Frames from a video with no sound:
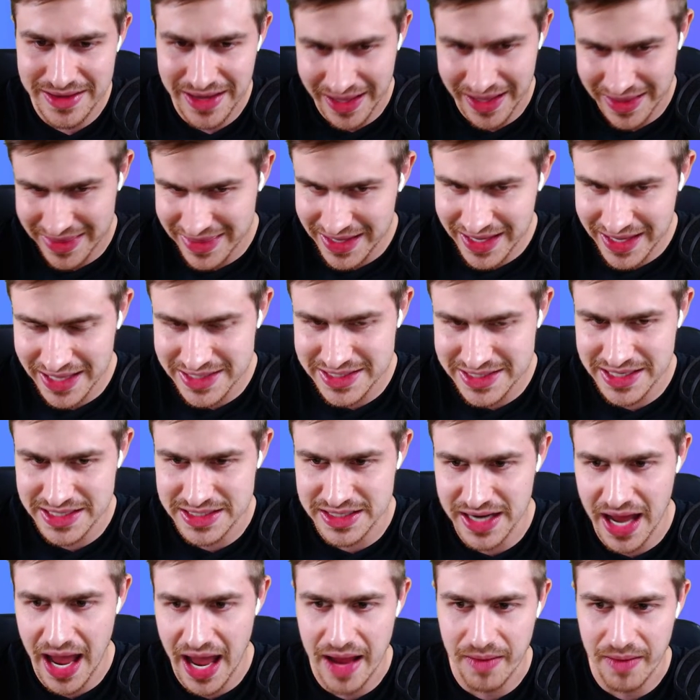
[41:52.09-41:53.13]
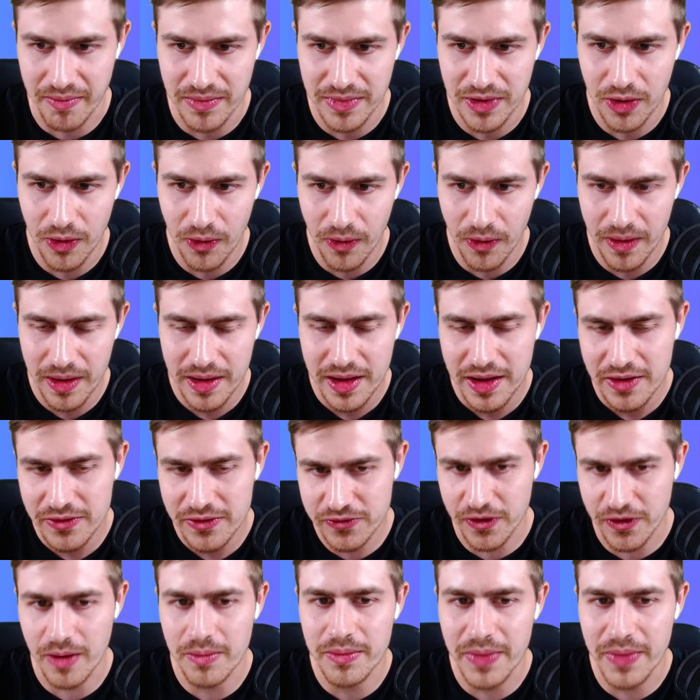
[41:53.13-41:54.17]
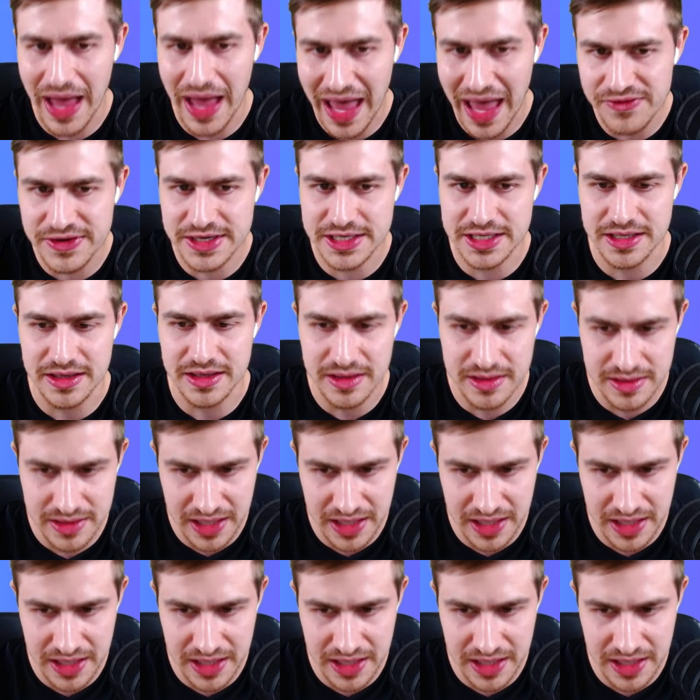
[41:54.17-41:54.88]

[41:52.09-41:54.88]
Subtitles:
I think that's his name, from Everton.